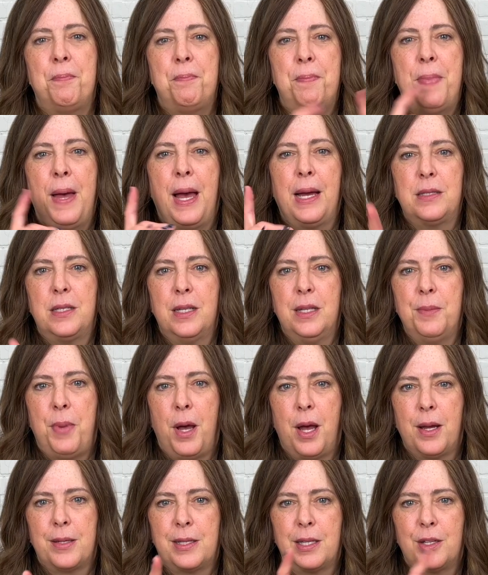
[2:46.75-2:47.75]
Back to the
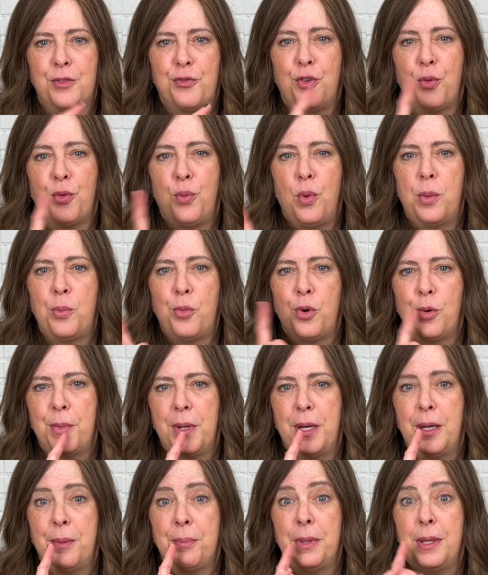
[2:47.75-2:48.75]
boxing for one more
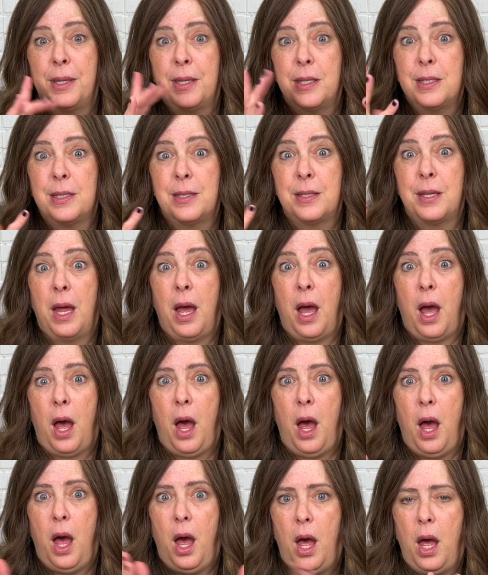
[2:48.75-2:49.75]
minute, please.
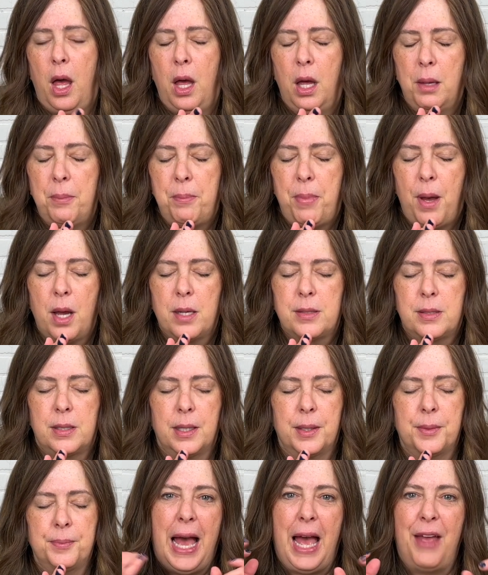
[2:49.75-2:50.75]

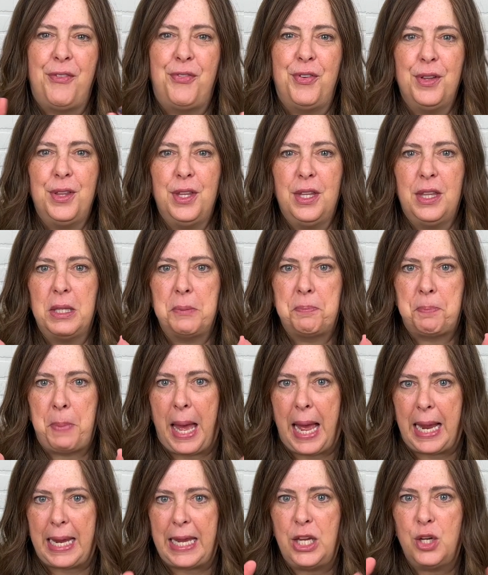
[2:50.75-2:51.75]
Boxing. I feel that the
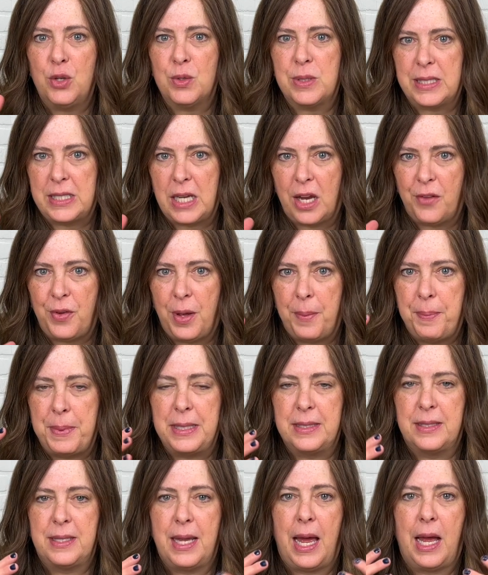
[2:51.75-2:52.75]
packing your stuff up
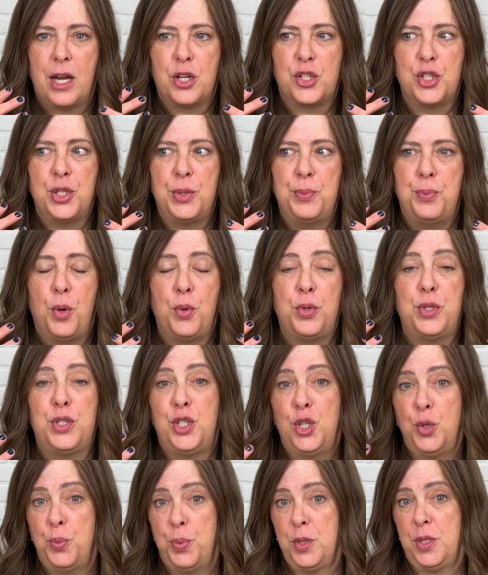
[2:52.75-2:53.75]
is actually both
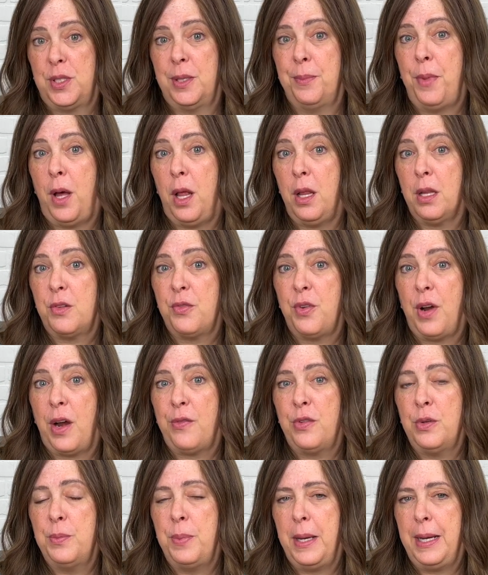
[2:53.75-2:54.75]
super symbolic for
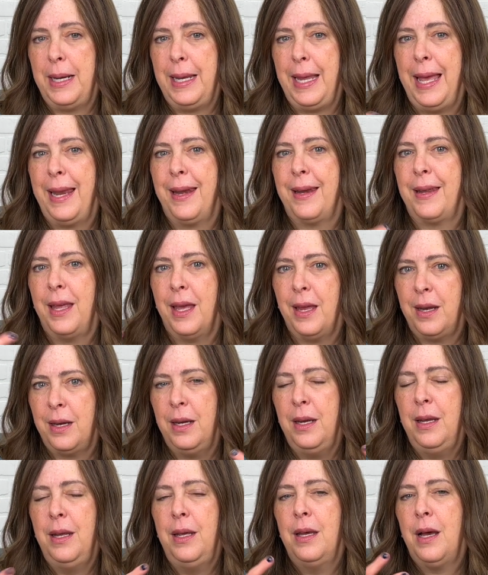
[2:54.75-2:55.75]
everybody, and
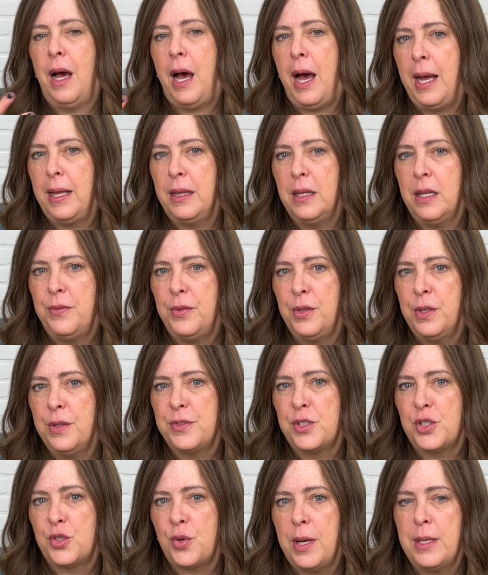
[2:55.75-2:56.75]
again, high level of
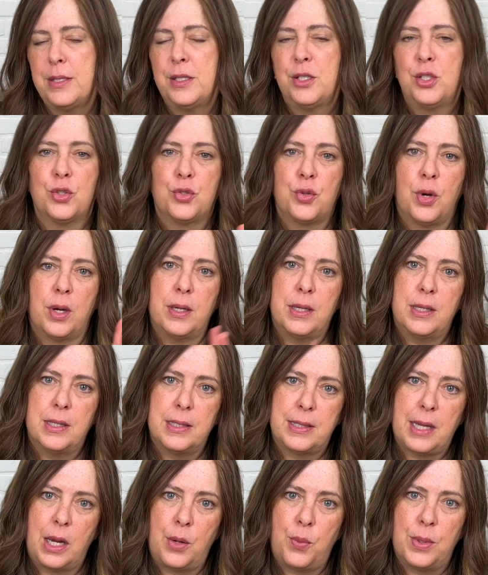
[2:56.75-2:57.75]
stress. You're trying to
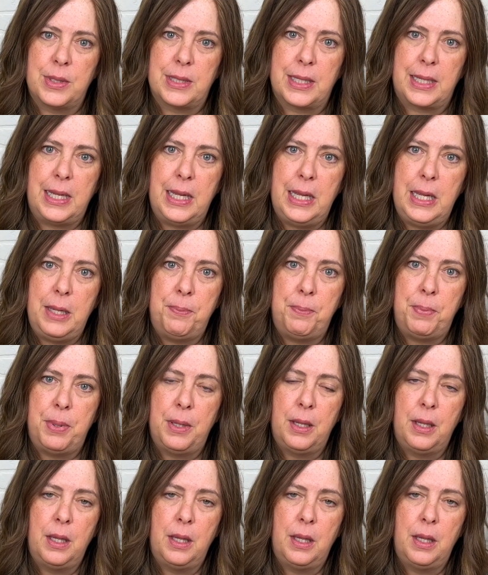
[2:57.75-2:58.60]
decide what to keep.